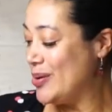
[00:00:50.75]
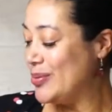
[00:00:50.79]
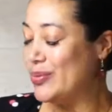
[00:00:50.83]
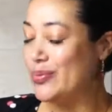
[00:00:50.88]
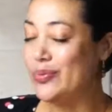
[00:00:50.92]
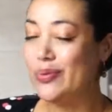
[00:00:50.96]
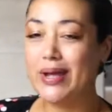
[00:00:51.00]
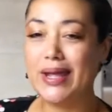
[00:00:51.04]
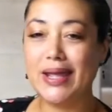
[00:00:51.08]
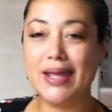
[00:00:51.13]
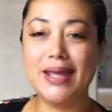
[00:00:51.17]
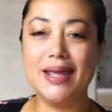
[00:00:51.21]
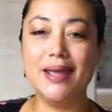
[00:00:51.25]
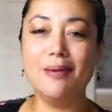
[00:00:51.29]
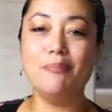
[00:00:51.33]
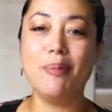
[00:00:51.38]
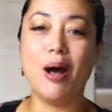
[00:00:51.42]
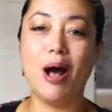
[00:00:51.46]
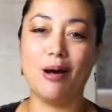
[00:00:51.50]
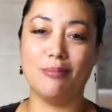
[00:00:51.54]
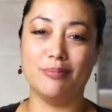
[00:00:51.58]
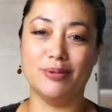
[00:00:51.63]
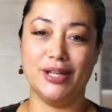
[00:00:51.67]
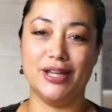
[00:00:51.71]
We
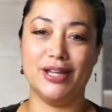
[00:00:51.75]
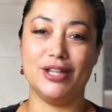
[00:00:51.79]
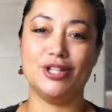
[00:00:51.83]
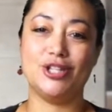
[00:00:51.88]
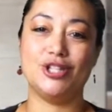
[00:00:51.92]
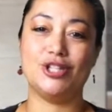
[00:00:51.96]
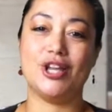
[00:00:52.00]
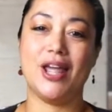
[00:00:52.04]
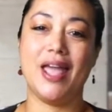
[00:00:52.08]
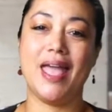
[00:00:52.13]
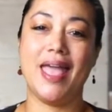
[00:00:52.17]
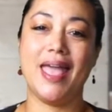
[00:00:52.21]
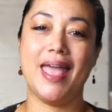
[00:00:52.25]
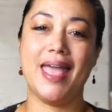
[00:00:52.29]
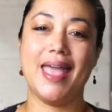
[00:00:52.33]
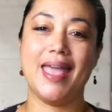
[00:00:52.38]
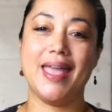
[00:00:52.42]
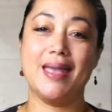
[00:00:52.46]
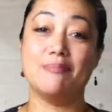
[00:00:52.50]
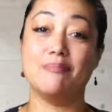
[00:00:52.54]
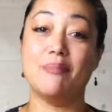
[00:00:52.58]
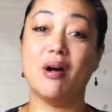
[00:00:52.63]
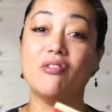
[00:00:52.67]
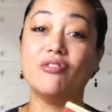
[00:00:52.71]
publish
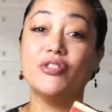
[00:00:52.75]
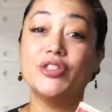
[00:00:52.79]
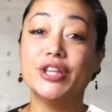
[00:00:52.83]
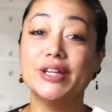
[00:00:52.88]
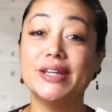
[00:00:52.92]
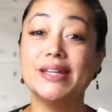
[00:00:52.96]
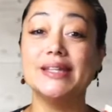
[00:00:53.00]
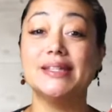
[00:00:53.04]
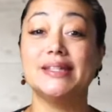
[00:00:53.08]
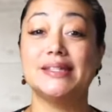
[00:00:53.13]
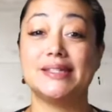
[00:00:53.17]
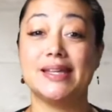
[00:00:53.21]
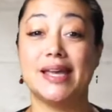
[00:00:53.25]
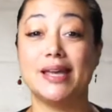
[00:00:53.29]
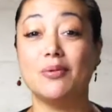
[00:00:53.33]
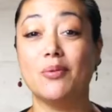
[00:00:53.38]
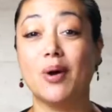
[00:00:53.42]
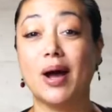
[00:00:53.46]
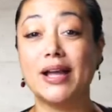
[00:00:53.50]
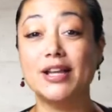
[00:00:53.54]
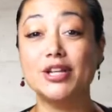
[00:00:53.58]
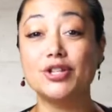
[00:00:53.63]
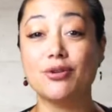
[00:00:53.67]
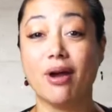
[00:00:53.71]
a monthly
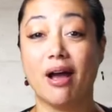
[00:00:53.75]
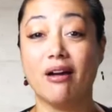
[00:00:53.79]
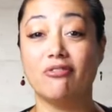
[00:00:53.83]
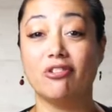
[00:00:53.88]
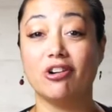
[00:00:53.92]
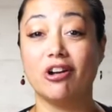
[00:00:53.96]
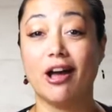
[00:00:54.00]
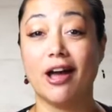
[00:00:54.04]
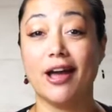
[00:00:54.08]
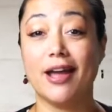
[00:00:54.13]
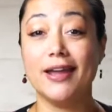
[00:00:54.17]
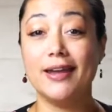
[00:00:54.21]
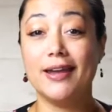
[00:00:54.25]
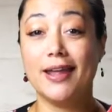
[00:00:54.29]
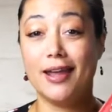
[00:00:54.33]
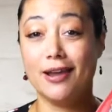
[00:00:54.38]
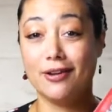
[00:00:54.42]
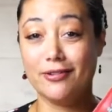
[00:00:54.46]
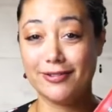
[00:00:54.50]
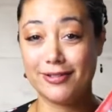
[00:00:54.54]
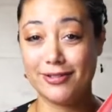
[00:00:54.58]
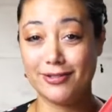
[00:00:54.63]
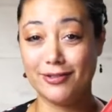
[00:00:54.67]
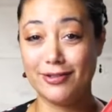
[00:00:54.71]
statewide travel guide,
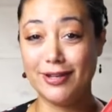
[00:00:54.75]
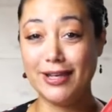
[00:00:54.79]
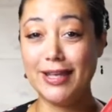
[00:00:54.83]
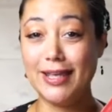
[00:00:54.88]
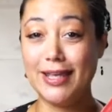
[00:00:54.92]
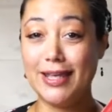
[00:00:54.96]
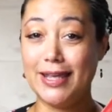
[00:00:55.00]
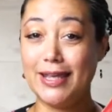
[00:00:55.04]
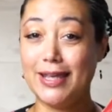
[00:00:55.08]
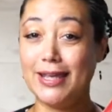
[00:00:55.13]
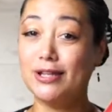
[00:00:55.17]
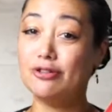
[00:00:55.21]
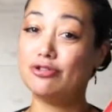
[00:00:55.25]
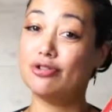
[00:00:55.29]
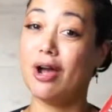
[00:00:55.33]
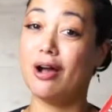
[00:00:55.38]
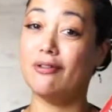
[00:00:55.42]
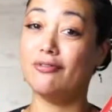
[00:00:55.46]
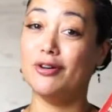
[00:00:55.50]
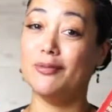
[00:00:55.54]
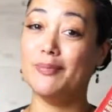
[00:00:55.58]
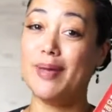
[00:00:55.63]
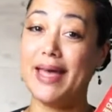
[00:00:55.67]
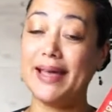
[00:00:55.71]
Arizona Key
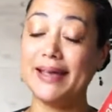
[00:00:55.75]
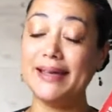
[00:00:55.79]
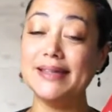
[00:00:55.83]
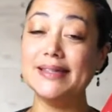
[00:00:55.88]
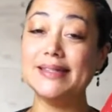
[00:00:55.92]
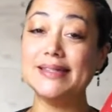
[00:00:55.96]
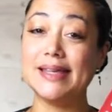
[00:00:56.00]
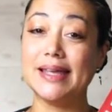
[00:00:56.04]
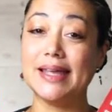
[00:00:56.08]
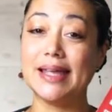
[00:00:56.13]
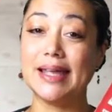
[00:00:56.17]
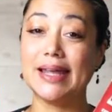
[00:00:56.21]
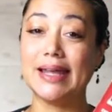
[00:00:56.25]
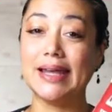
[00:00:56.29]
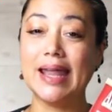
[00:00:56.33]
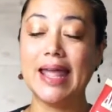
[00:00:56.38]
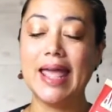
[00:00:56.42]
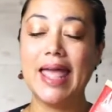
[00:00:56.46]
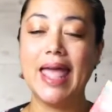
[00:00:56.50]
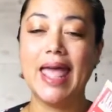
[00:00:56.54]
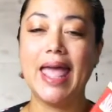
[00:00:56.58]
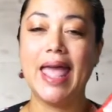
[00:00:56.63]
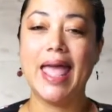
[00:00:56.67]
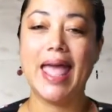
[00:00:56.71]
Travel Magazine,
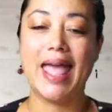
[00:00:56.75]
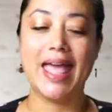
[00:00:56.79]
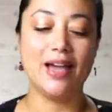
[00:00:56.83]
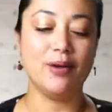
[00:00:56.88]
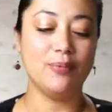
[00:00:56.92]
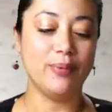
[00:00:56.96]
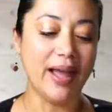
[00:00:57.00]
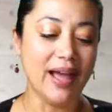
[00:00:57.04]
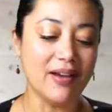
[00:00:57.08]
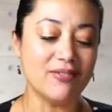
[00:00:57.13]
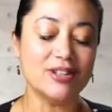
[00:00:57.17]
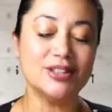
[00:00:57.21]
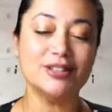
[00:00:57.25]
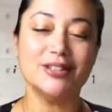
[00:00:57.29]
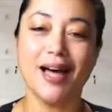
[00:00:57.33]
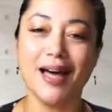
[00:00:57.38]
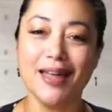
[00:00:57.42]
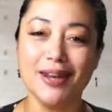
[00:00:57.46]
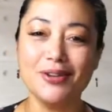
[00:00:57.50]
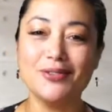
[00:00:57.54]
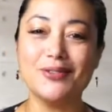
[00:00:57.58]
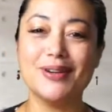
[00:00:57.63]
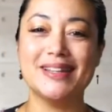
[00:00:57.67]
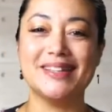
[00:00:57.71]
and we have a
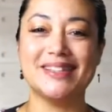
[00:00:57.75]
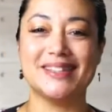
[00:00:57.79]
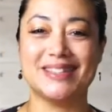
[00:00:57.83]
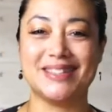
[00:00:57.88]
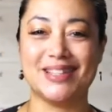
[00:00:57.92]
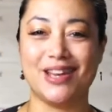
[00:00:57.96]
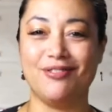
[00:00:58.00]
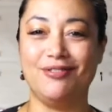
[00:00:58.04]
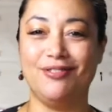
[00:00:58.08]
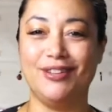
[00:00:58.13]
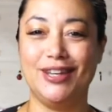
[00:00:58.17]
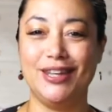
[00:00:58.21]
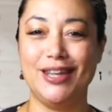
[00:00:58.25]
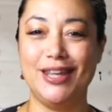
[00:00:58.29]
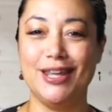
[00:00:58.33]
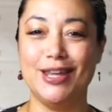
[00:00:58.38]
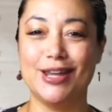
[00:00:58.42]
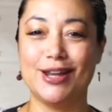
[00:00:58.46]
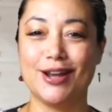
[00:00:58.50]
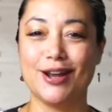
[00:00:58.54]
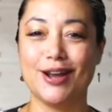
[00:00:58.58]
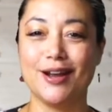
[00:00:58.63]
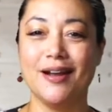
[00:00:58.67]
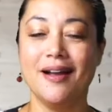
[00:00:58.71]
lot of great stuff in
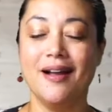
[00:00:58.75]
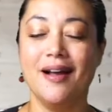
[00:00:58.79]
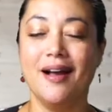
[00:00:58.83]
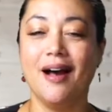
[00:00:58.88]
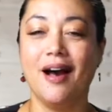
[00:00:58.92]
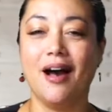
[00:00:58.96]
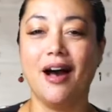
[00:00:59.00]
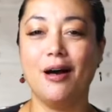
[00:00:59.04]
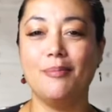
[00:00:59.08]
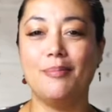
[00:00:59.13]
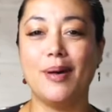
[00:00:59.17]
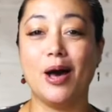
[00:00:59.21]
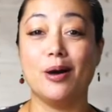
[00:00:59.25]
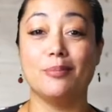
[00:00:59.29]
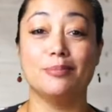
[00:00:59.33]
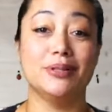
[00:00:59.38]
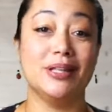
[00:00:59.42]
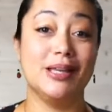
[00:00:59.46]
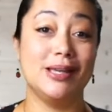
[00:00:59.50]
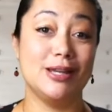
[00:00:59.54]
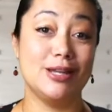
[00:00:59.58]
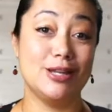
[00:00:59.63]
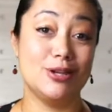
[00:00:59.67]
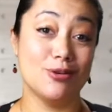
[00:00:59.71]
here about
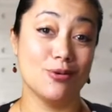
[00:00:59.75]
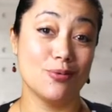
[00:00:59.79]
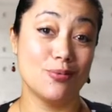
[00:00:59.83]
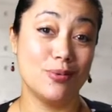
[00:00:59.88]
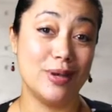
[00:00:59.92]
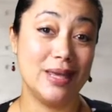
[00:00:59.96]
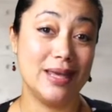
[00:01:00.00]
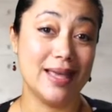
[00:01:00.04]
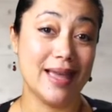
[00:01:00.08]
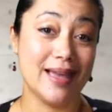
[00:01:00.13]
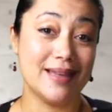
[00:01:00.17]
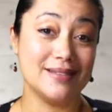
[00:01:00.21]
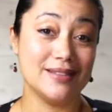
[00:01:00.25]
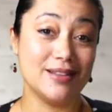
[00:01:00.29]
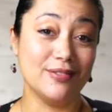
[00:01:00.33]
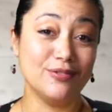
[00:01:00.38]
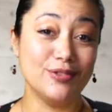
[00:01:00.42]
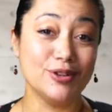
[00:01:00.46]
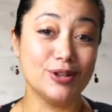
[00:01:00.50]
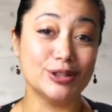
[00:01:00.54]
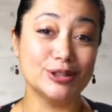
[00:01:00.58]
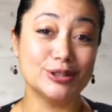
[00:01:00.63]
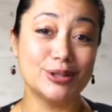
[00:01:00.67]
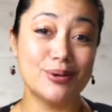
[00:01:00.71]
planning your weekend
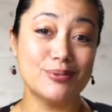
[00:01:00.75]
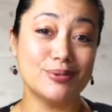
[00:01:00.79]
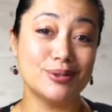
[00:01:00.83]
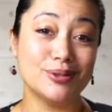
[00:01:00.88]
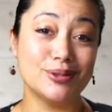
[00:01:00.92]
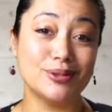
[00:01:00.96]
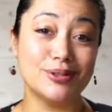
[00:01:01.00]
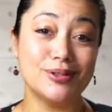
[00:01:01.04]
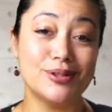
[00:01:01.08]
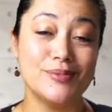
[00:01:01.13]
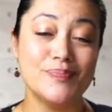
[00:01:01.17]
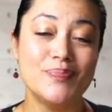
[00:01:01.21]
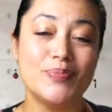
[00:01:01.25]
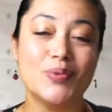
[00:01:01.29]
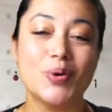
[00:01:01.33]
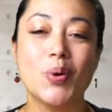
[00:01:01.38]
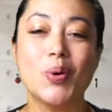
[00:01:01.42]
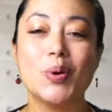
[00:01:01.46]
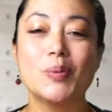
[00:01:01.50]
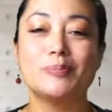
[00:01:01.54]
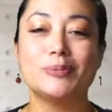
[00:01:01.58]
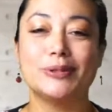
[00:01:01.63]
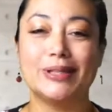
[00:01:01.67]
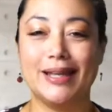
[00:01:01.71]
if you're local
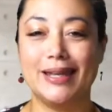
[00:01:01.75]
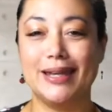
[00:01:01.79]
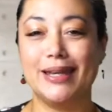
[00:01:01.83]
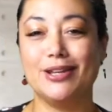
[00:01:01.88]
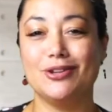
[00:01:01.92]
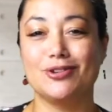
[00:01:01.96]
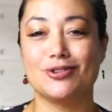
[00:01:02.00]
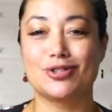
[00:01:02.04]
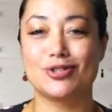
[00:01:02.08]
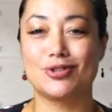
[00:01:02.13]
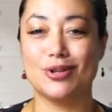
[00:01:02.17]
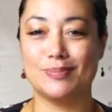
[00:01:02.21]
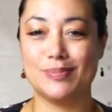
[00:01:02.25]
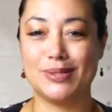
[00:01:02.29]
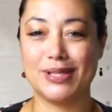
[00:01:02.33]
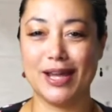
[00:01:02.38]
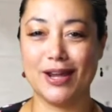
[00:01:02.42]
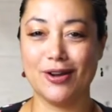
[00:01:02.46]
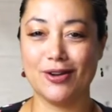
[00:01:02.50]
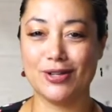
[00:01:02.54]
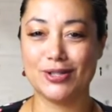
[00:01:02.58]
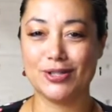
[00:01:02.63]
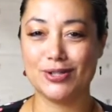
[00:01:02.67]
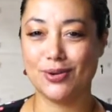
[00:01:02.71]
or planning your trip
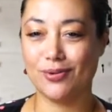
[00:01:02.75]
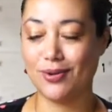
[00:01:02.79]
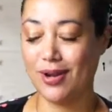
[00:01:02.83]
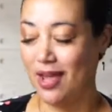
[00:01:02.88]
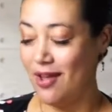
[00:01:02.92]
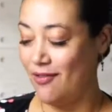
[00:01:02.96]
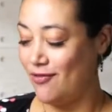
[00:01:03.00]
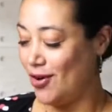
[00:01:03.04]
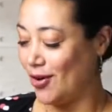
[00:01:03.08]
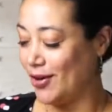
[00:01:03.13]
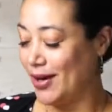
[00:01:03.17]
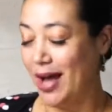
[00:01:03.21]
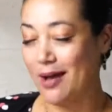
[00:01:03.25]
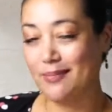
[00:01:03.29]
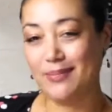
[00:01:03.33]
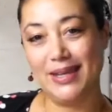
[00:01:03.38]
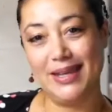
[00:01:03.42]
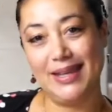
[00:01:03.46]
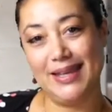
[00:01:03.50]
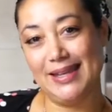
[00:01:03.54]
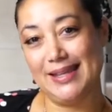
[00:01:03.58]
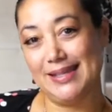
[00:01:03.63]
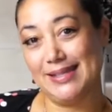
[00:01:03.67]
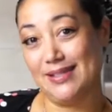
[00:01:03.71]
to Arizona if you're
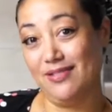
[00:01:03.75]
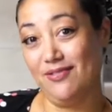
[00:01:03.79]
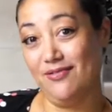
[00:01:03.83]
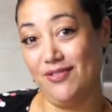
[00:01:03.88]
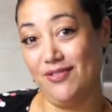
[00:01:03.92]
coming in